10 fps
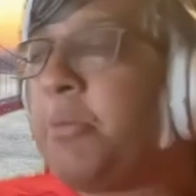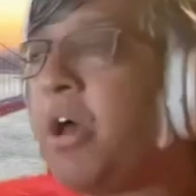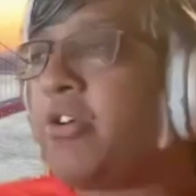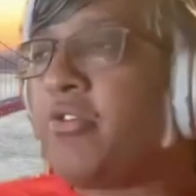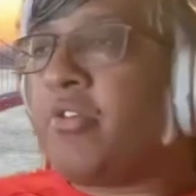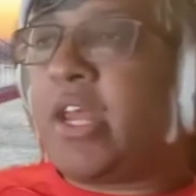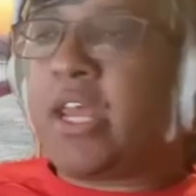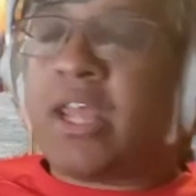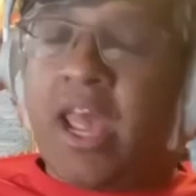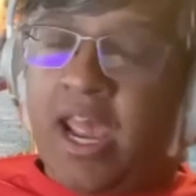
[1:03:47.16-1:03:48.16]

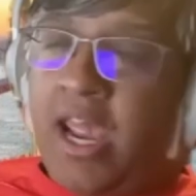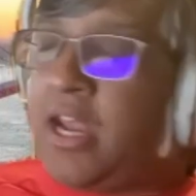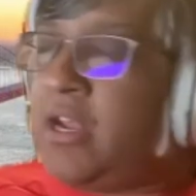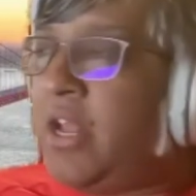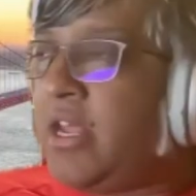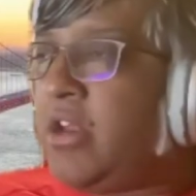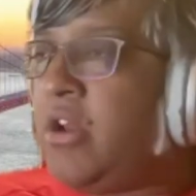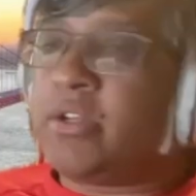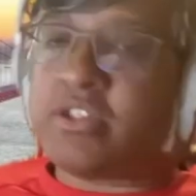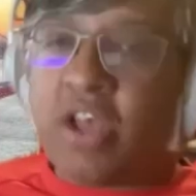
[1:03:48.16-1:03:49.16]
monitoring and
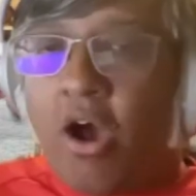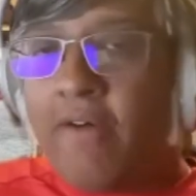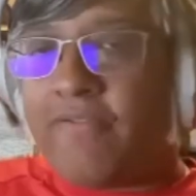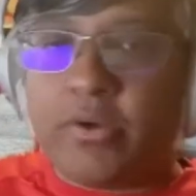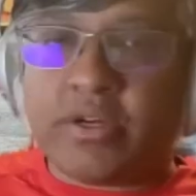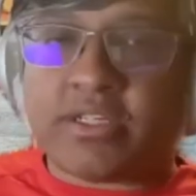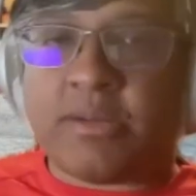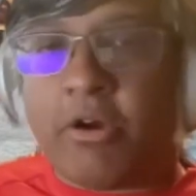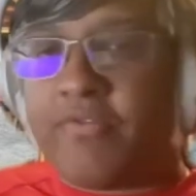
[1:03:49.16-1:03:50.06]
it's offloaded to some